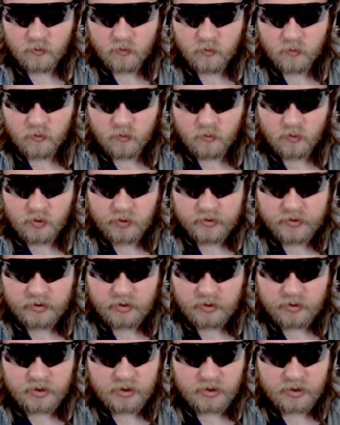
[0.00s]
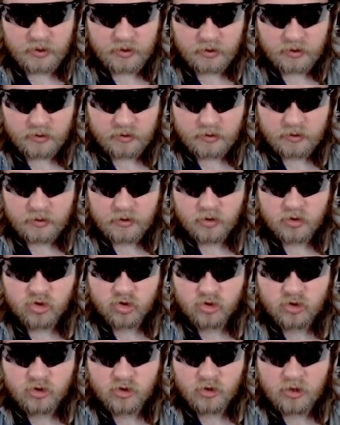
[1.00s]
really
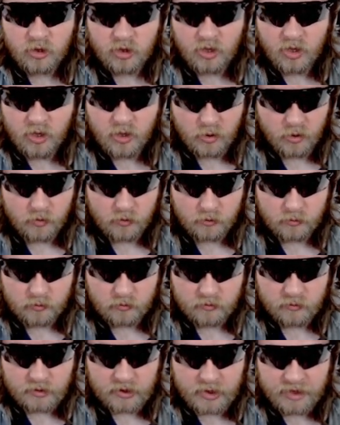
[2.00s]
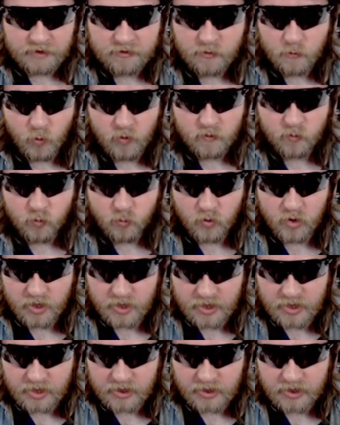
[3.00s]
slow, even with
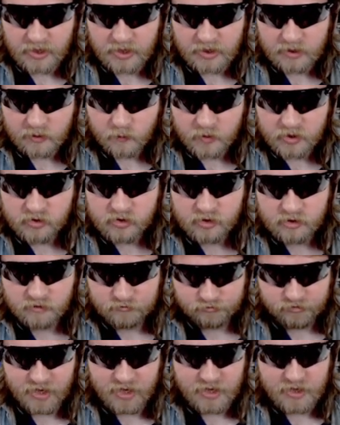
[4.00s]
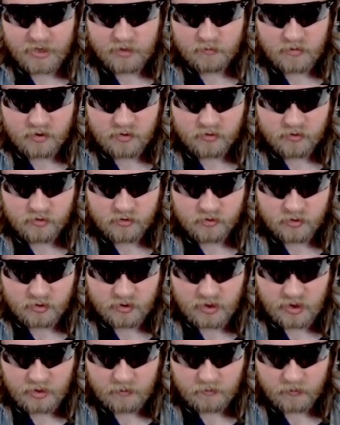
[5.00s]
running, and which is fine. I mean, it's just a
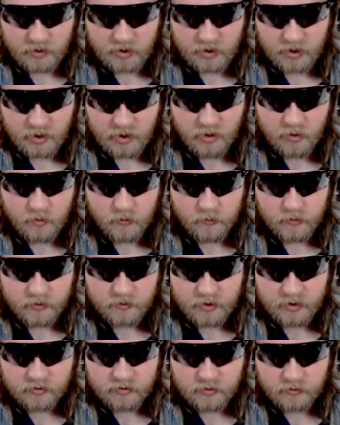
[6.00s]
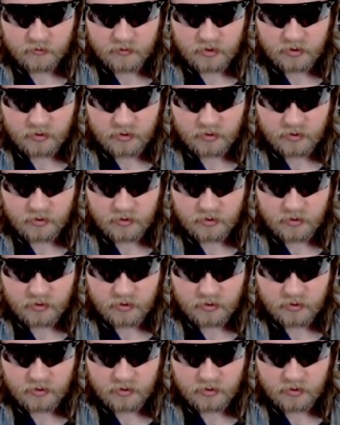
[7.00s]
game. Oh, well, there's the ring